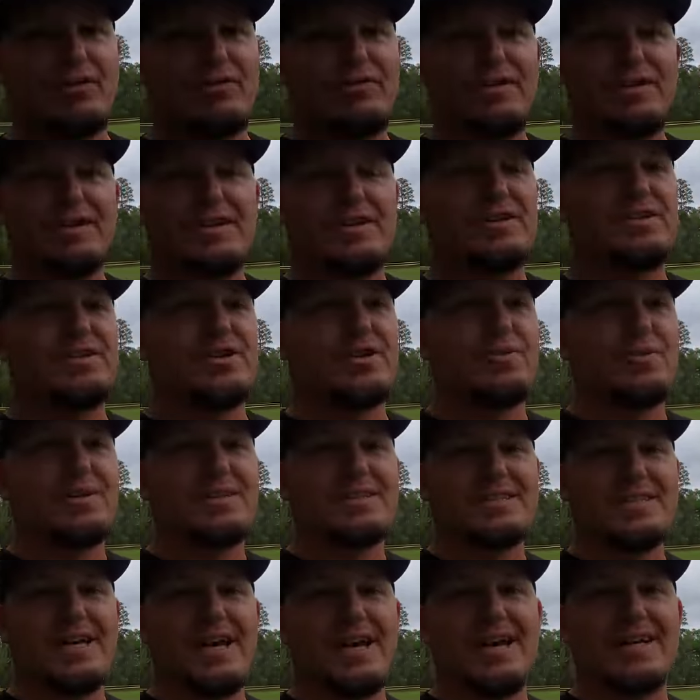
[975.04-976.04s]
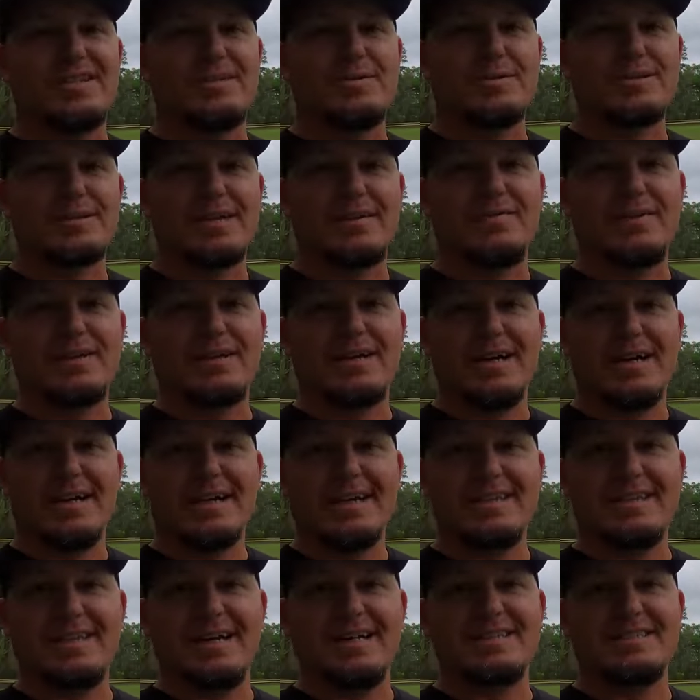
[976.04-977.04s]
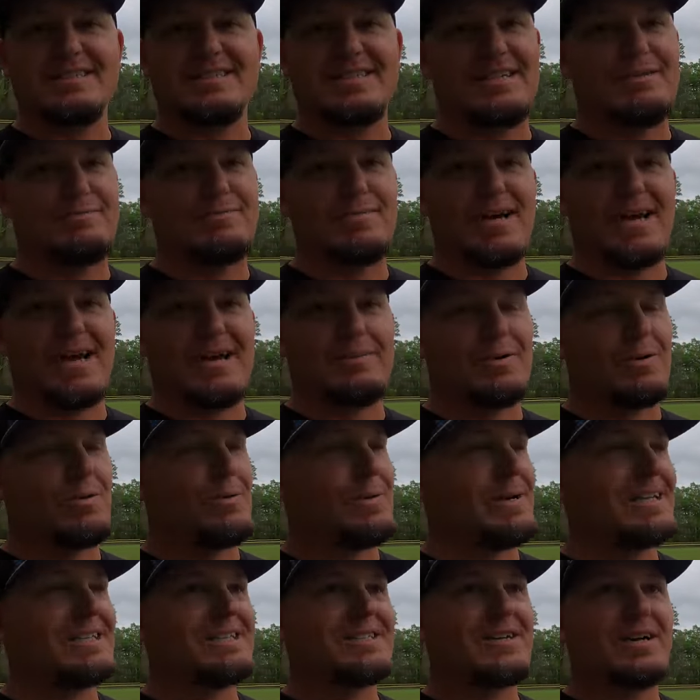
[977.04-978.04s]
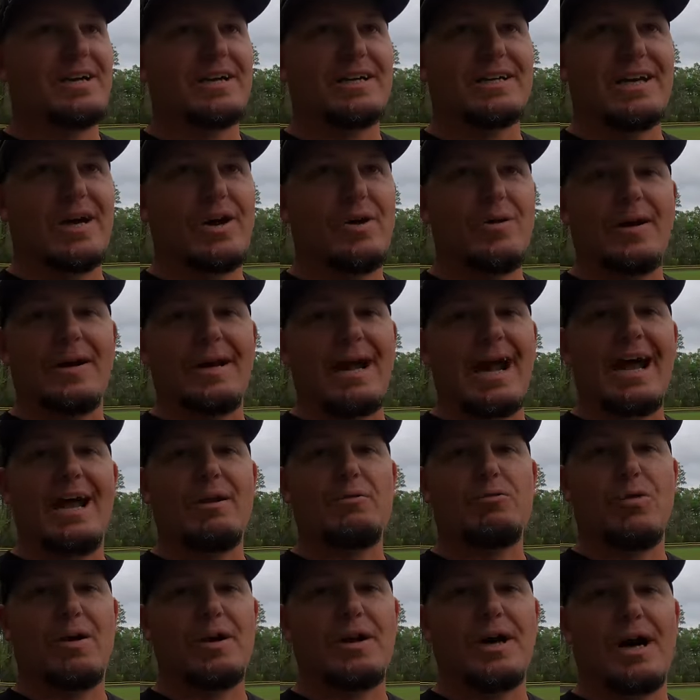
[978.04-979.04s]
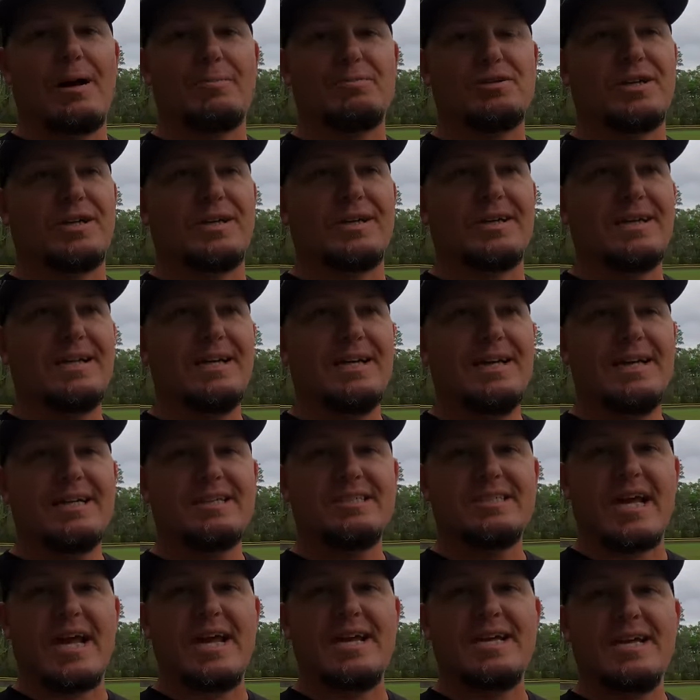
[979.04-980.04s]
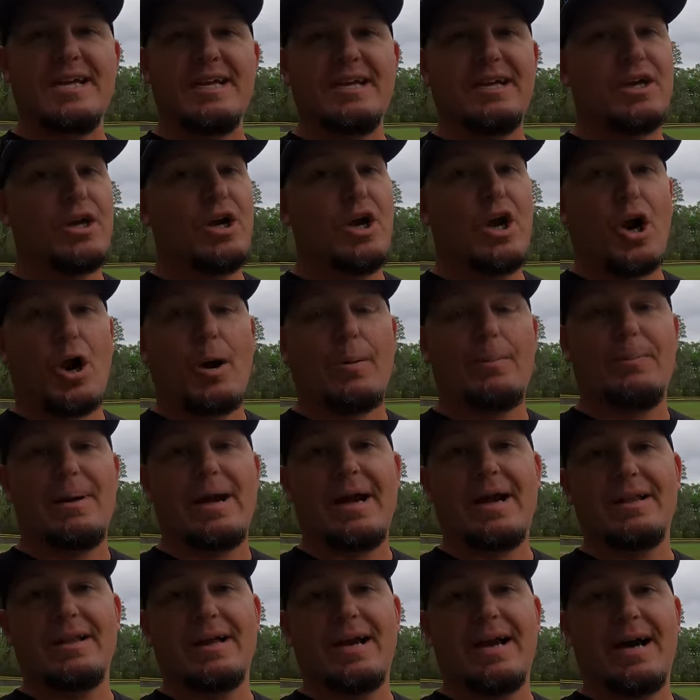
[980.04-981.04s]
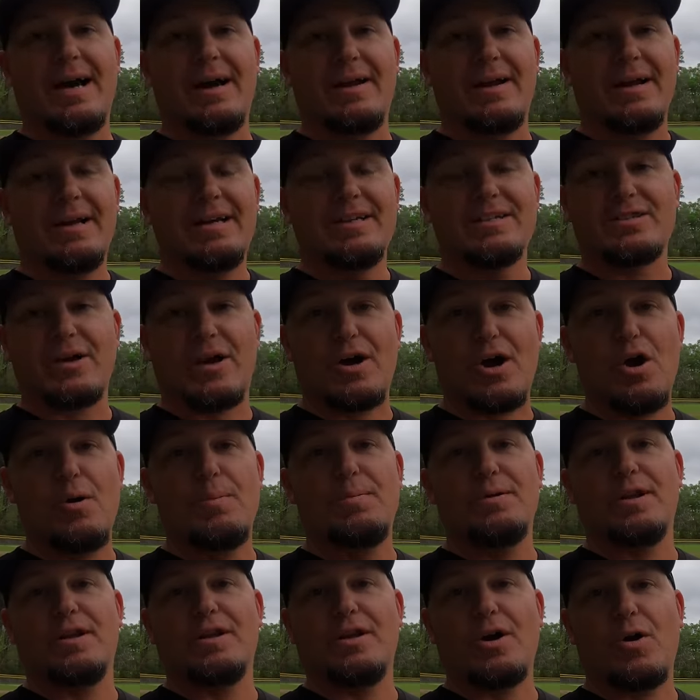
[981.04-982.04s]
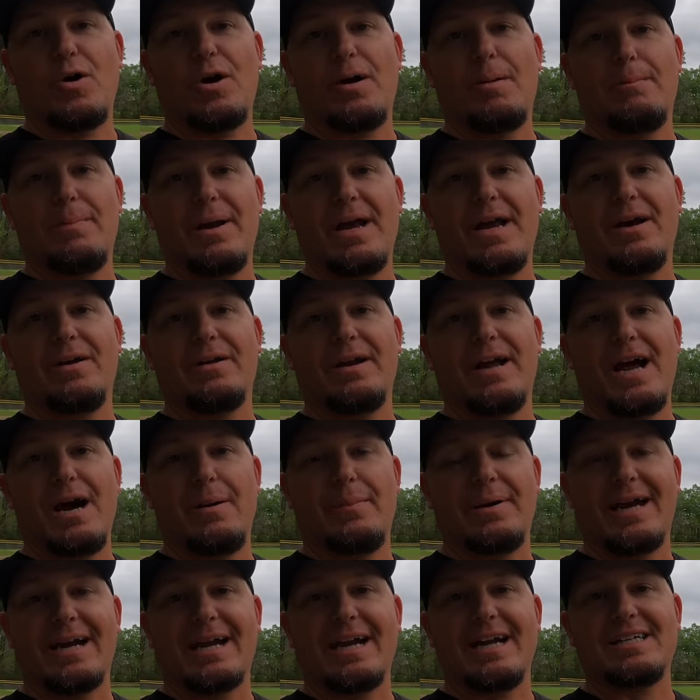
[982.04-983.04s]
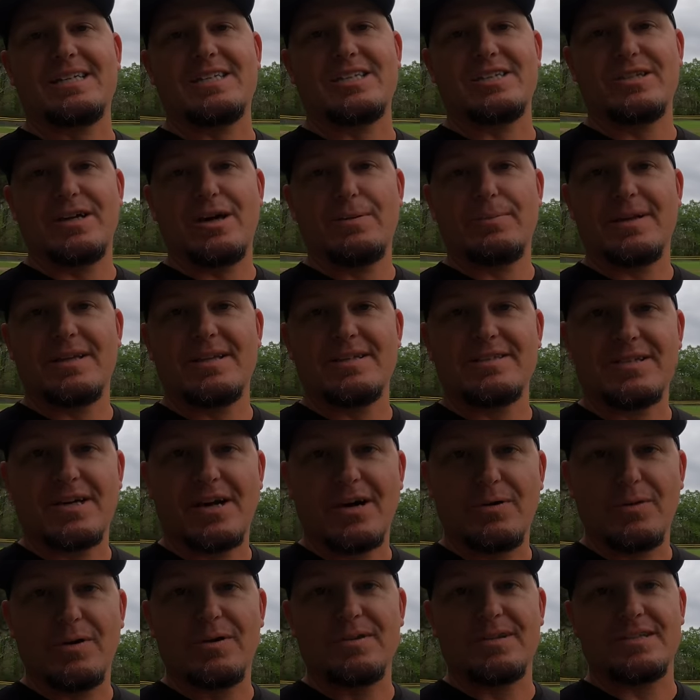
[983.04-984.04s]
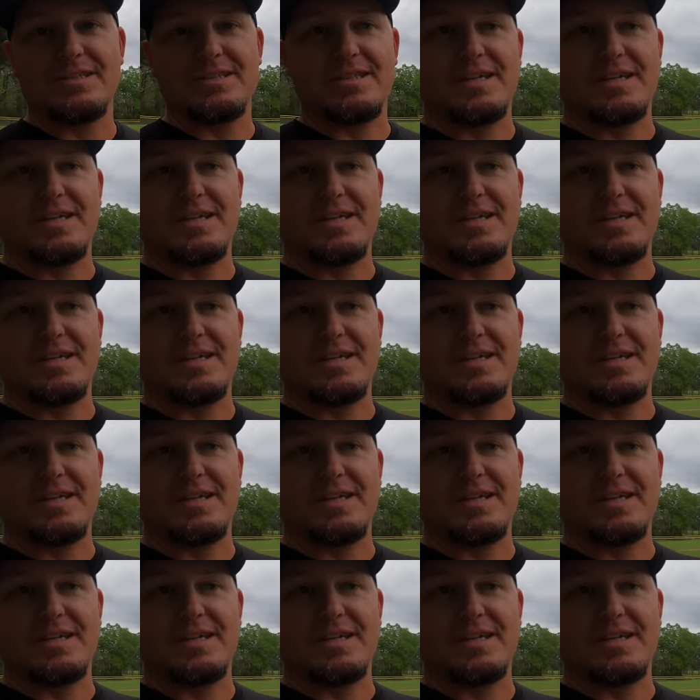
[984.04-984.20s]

F450 sure was nice once I figured out how to get that seat back. But when it started going, I had one option, take it or bail out. So I opened the door and bailed out, but I got stuck by the steering wheel in